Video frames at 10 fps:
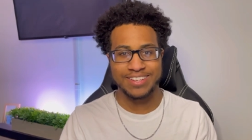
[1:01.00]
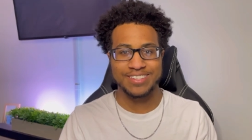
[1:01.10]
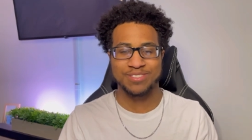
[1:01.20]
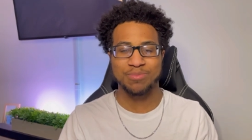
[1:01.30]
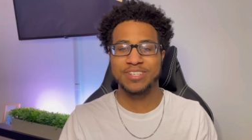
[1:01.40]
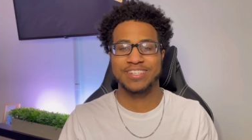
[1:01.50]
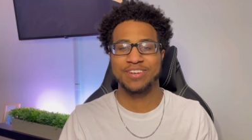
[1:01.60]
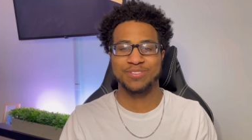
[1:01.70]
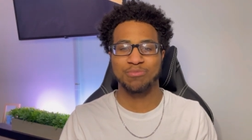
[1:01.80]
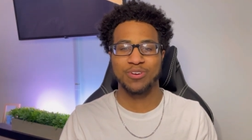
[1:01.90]
to me
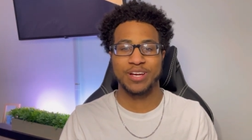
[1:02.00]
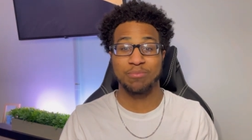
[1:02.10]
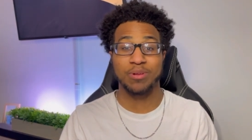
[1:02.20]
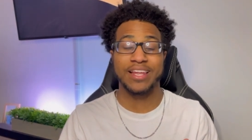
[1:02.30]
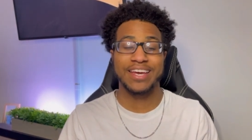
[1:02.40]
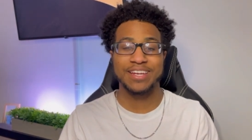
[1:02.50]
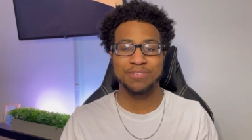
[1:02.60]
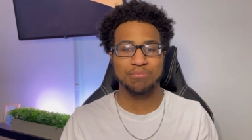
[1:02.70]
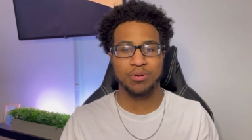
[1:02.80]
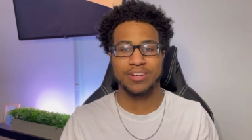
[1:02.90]
sounds more like a
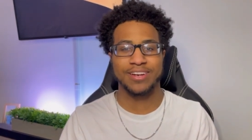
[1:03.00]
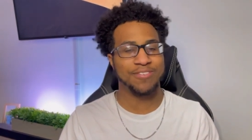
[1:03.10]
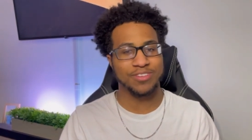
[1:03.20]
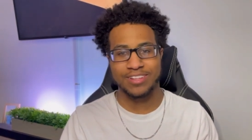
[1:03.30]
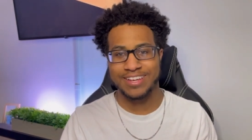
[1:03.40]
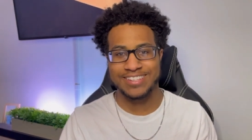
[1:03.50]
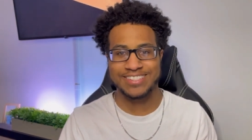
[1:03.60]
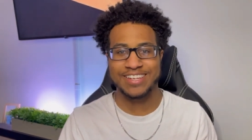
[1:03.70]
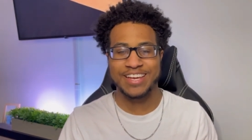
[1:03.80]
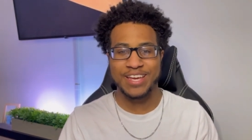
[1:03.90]
plane, but nevertheless,